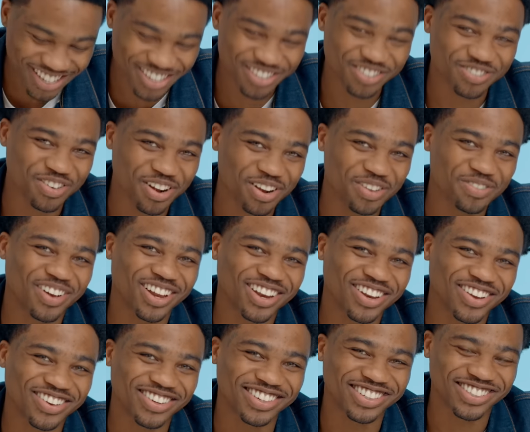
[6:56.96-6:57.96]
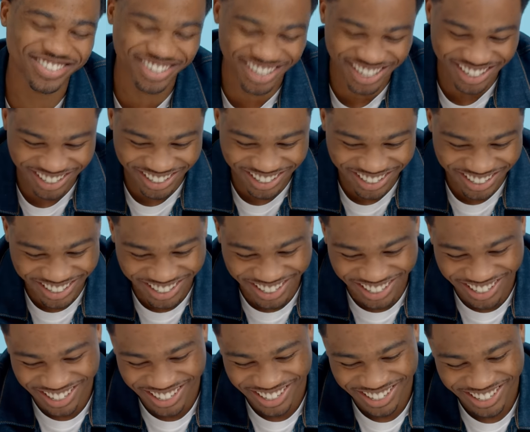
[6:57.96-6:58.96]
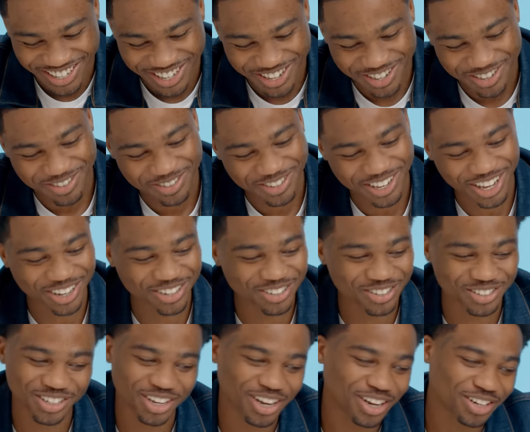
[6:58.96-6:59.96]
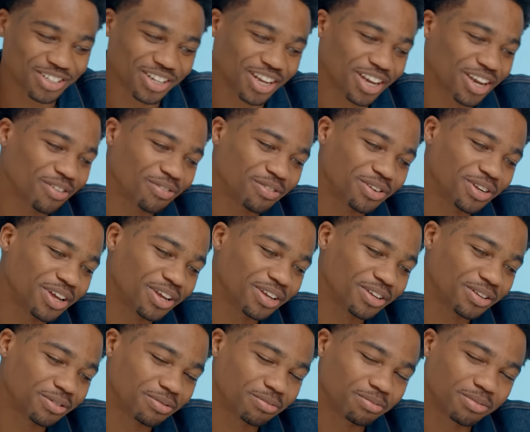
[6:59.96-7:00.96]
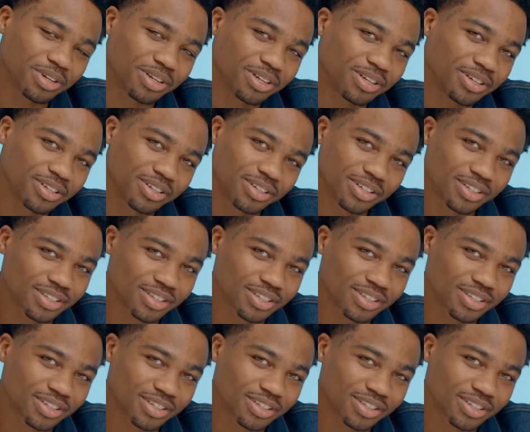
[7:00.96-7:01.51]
this is probably my longest record. I lose lighters like every day, but